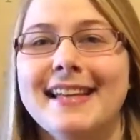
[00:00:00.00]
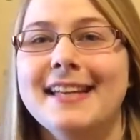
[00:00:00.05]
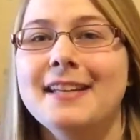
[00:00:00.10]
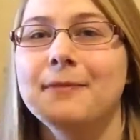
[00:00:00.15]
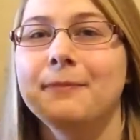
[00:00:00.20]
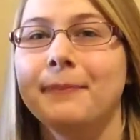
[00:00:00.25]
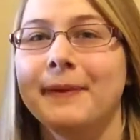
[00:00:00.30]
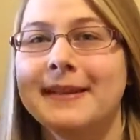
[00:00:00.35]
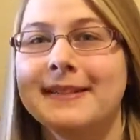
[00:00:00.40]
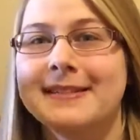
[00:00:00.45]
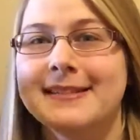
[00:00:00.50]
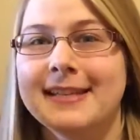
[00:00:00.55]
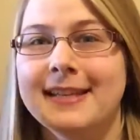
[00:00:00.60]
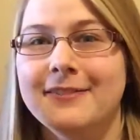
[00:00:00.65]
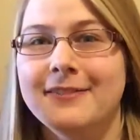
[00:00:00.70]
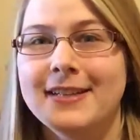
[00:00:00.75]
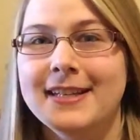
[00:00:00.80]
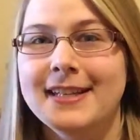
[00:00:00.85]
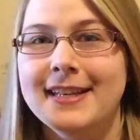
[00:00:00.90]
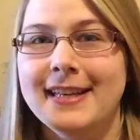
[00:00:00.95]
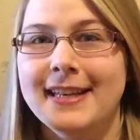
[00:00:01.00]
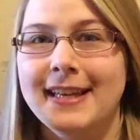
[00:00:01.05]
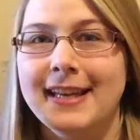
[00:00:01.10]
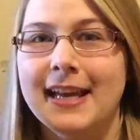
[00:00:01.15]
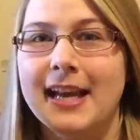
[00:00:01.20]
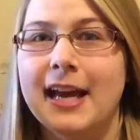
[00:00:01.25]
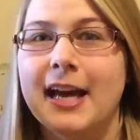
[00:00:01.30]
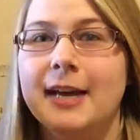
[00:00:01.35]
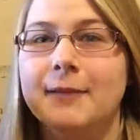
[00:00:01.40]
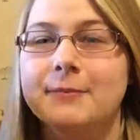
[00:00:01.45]
It by Stephen
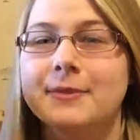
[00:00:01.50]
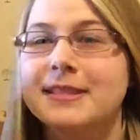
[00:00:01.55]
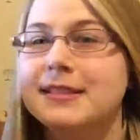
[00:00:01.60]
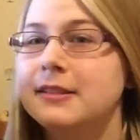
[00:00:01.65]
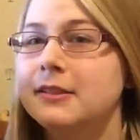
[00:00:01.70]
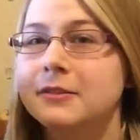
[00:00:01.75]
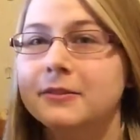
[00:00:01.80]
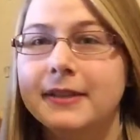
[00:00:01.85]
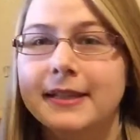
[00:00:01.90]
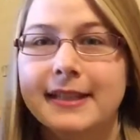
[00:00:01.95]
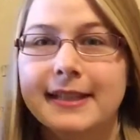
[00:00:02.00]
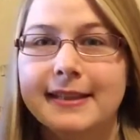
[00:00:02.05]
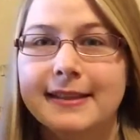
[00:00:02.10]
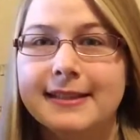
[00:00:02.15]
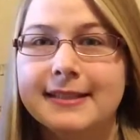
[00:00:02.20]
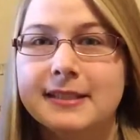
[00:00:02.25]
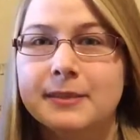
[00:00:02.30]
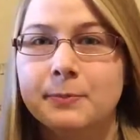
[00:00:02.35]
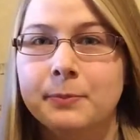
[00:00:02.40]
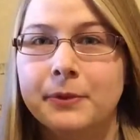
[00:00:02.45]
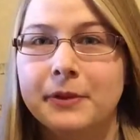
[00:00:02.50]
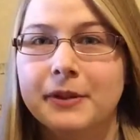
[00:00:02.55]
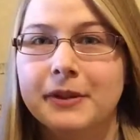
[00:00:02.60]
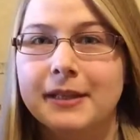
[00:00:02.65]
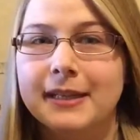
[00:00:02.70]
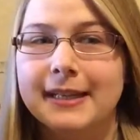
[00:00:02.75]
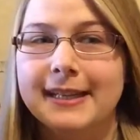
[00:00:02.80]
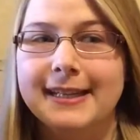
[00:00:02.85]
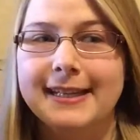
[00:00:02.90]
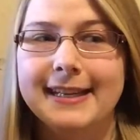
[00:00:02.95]
King. I'm still reading this
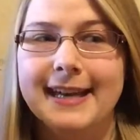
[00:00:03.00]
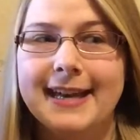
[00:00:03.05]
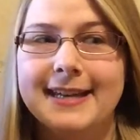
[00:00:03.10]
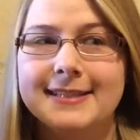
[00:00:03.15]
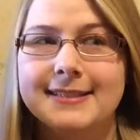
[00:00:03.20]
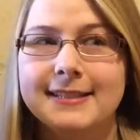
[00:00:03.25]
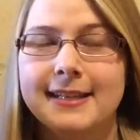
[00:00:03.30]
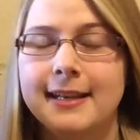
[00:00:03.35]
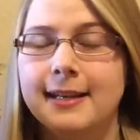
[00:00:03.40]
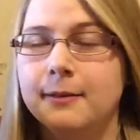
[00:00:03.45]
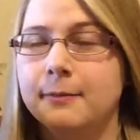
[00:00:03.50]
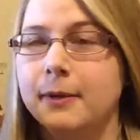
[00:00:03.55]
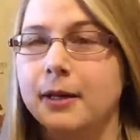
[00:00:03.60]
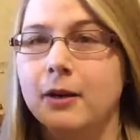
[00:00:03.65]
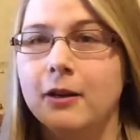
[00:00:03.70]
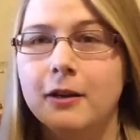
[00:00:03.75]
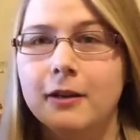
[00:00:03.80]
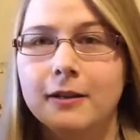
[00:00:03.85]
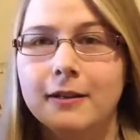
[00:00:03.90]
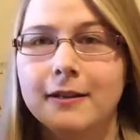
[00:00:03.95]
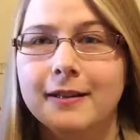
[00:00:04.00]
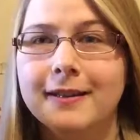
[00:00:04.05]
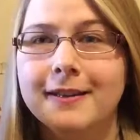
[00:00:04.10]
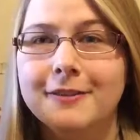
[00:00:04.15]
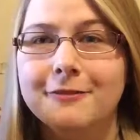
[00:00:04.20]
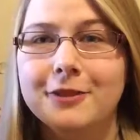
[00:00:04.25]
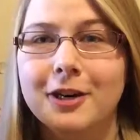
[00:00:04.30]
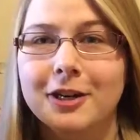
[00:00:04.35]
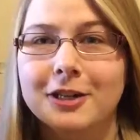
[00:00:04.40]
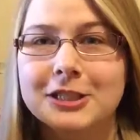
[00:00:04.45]
book. It has taken me all
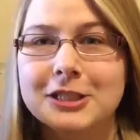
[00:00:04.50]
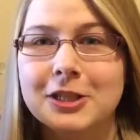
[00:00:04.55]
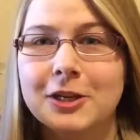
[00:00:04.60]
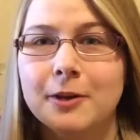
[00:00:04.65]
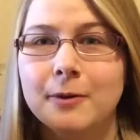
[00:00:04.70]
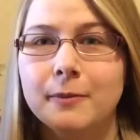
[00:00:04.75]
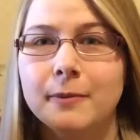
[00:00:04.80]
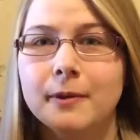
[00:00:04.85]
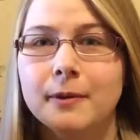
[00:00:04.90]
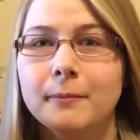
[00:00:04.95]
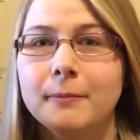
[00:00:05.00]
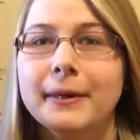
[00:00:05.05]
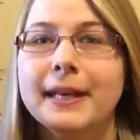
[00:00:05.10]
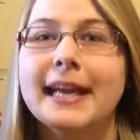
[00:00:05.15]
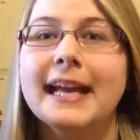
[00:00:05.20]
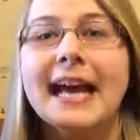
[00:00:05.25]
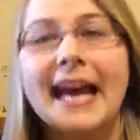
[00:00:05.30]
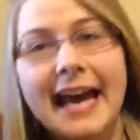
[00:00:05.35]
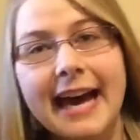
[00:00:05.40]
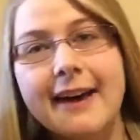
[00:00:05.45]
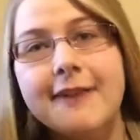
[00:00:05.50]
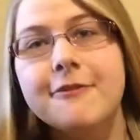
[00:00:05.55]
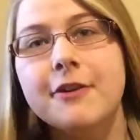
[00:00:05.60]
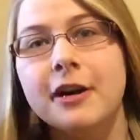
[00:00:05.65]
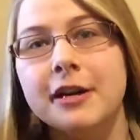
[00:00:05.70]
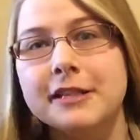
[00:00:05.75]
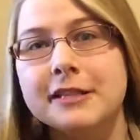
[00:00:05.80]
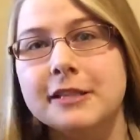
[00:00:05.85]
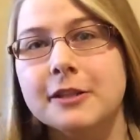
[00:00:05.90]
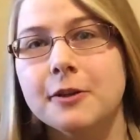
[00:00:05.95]
of October, but I have
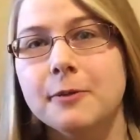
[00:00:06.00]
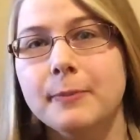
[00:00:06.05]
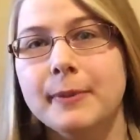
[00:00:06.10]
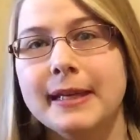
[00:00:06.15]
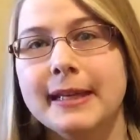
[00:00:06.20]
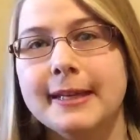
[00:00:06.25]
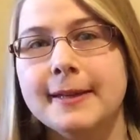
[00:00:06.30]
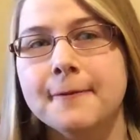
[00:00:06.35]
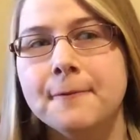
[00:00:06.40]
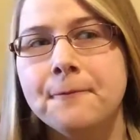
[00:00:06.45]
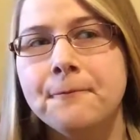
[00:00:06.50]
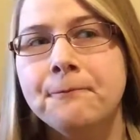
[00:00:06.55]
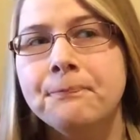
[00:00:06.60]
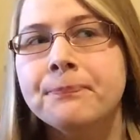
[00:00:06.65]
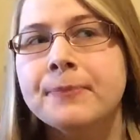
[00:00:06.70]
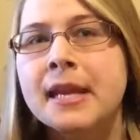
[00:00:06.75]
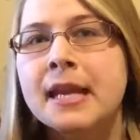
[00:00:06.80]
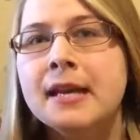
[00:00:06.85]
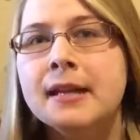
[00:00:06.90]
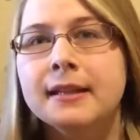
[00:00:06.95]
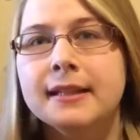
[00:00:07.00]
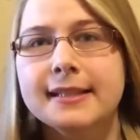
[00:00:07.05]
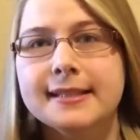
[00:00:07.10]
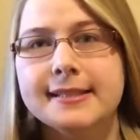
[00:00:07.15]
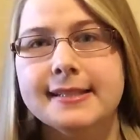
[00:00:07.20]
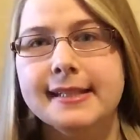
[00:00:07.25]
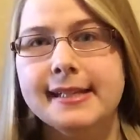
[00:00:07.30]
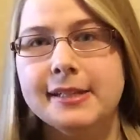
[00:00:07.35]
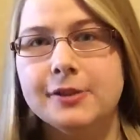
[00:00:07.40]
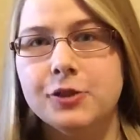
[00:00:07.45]
also been
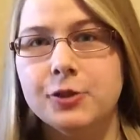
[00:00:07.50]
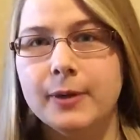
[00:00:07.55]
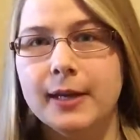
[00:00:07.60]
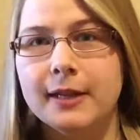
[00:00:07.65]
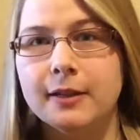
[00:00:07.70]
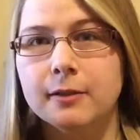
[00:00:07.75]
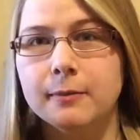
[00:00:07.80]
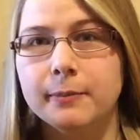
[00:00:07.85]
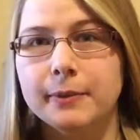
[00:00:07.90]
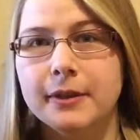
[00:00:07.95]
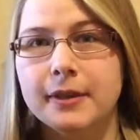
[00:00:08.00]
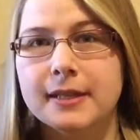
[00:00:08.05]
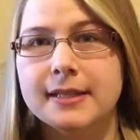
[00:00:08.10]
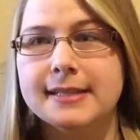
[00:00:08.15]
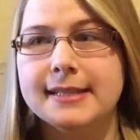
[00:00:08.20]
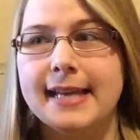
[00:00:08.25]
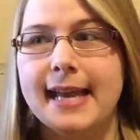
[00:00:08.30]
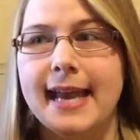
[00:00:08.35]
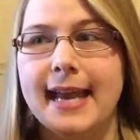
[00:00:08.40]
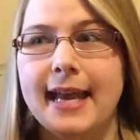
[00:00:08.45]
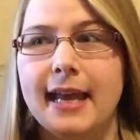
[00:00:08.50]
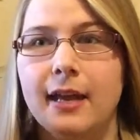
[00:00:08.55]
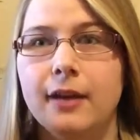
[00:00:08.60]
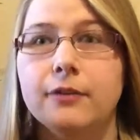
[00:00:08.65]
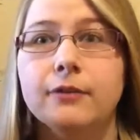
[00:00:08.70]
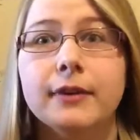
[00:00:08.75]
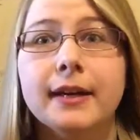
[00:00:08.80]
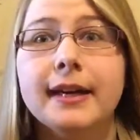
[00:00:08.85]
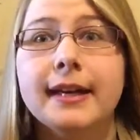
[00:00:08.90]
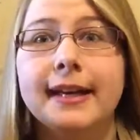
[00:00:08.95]
listening to other books
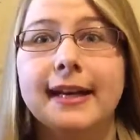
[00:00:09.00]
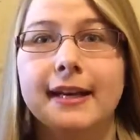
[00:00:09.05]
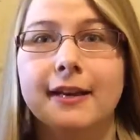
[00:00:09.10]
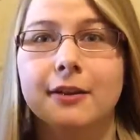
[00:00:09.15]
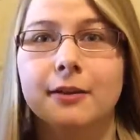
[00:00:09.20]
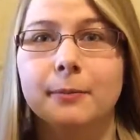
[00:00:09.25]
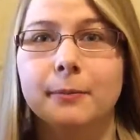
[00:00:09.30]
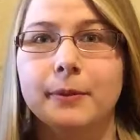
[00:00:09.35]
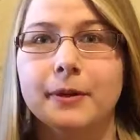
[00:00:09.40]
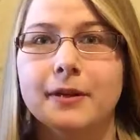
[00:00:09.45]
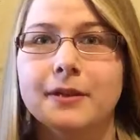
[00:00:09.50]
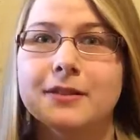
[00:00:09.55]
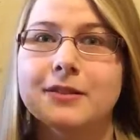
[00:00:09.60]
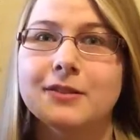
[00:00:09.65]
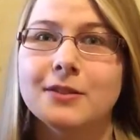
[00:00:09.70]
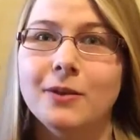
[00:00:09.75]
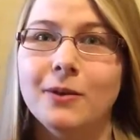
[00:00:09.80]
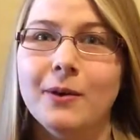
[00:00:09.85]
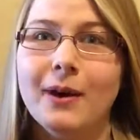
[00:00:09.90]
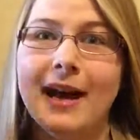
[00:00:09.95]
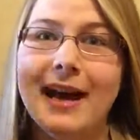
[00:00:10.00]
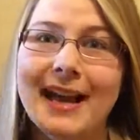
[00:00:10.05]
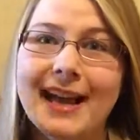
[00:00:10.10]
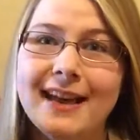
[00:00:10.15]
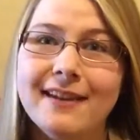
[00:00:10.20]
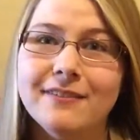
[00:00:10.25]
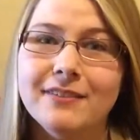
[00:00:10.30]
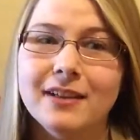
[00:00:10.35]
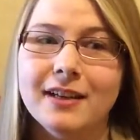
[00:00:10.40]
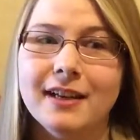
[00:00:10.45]
and reading other books, so I
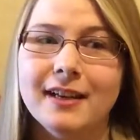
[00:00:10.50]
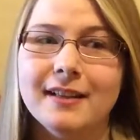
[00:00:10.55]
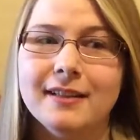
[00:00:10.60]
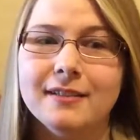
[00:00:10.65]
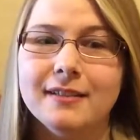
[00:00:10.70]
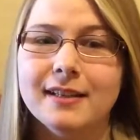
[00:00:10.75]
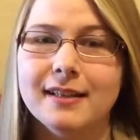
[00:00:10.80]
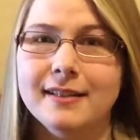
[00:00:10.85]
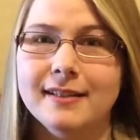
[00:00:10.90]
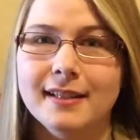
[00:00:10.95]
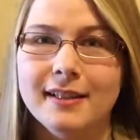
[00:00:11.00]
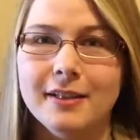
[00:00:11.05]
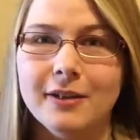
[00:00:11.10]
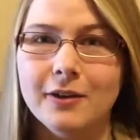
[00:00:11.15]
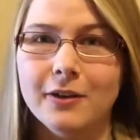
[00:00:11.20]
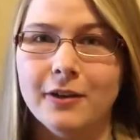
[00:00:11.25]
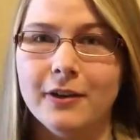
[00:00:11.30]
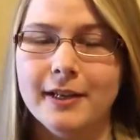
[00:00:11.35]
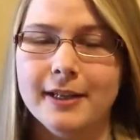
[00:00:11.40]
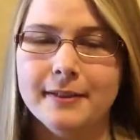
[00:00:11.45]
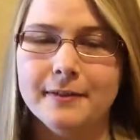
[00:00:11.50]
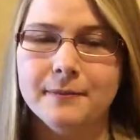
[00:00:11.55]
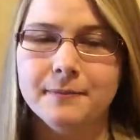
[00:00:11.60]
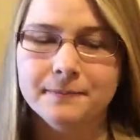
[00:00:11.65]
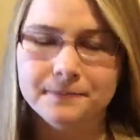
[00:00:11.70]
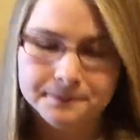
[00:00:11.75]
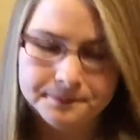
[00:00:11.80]
have not continued on.